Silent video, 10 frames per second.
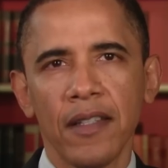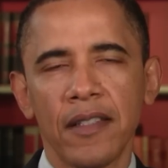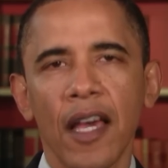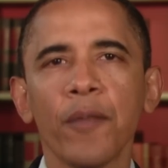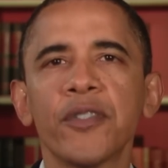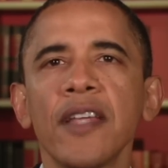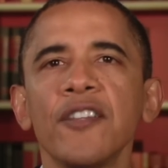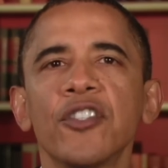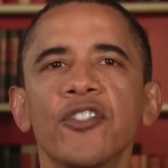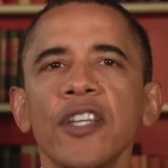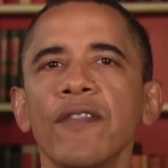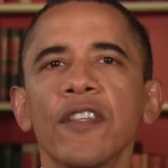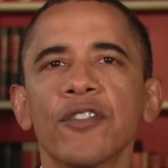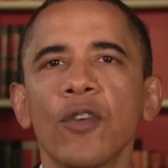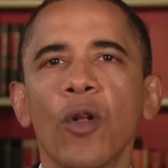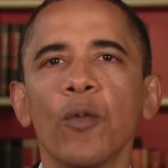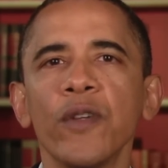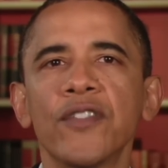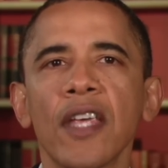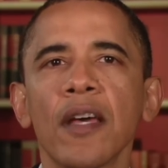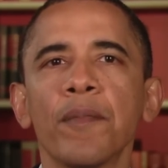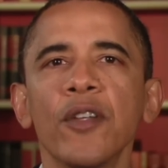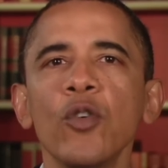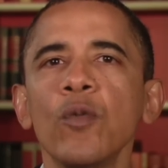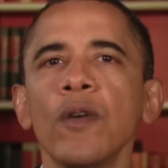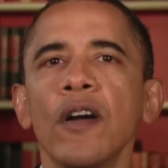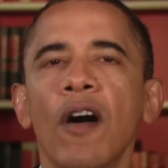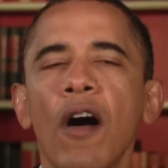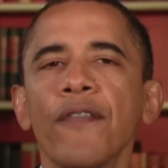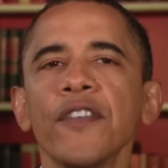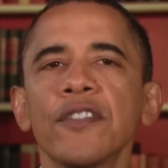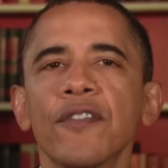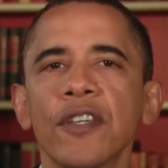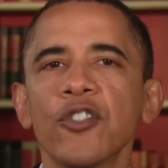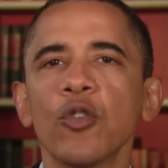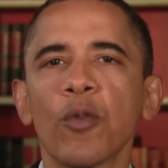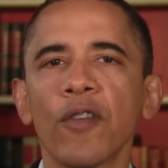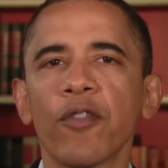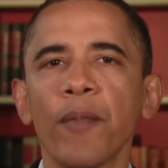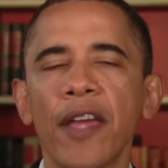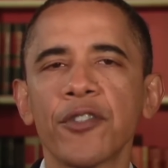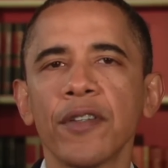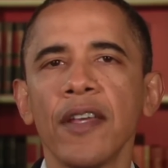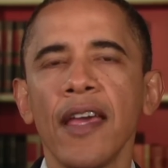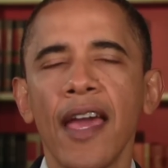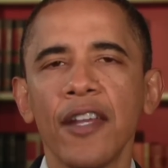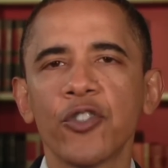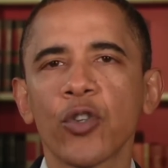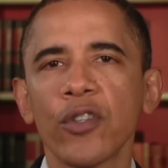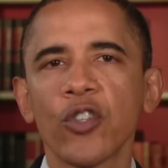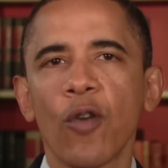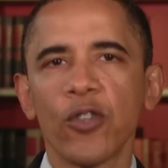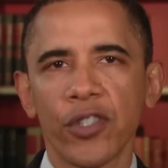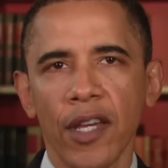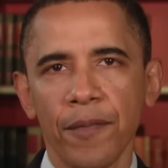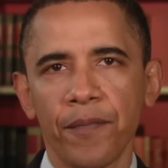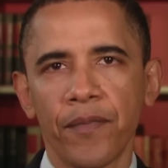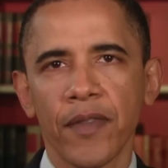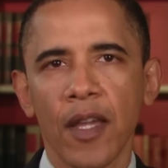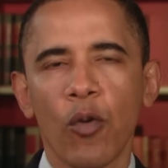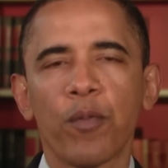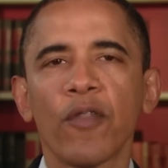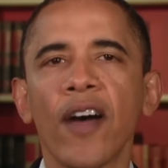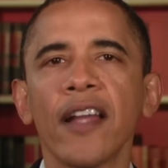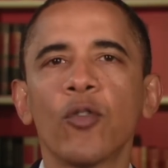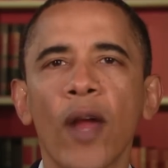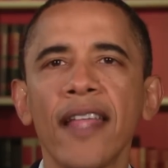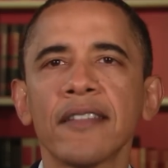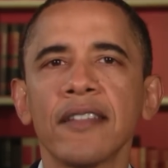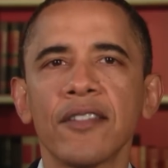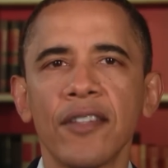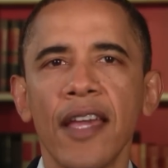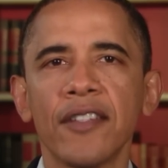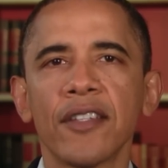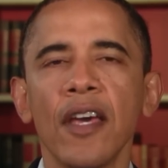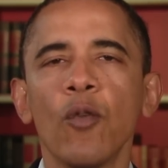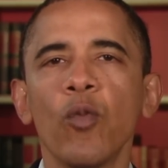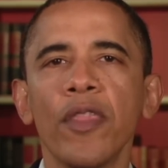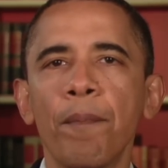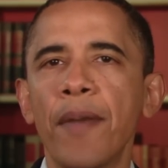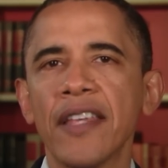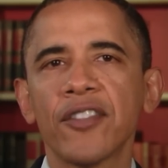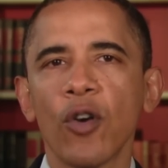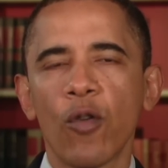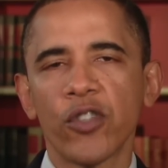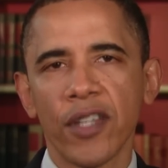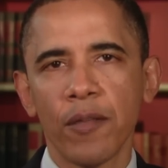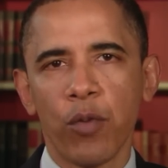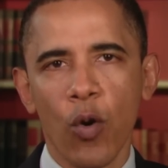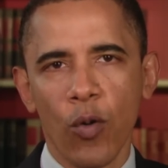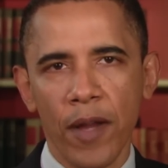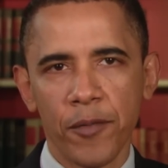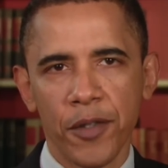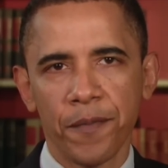To help states achieve this goal, we've set up a new Office of Consumer Information and Insurance Oversight, and will provide grants to states with the best oversight programs.